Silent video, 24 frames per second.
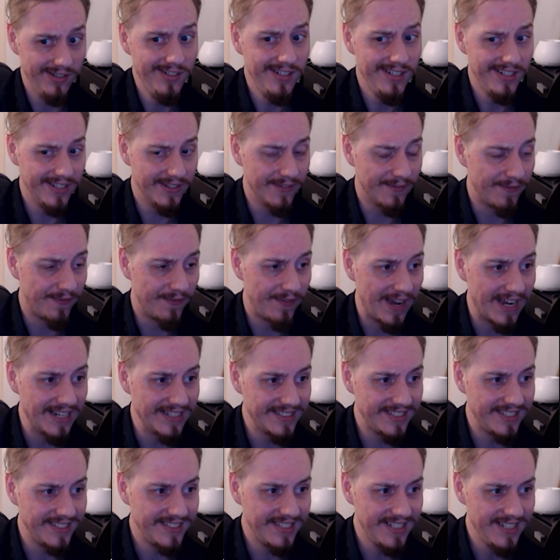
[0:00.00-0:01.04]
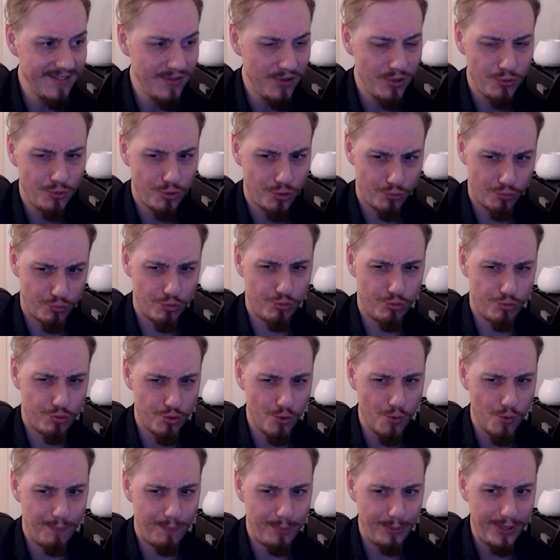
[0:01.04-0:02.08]
in a fantasy setting. That
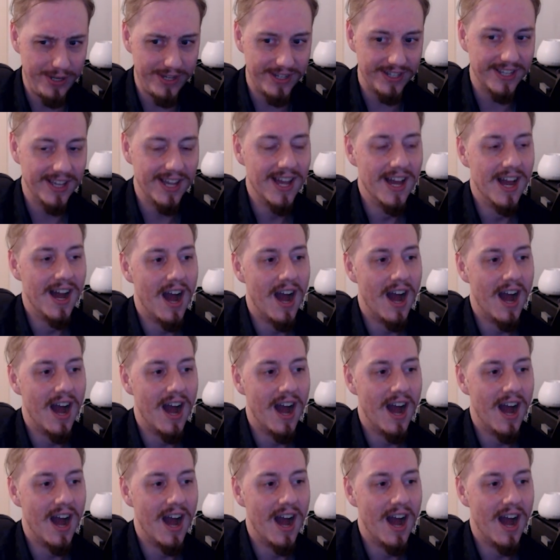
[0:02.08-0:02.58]
should be.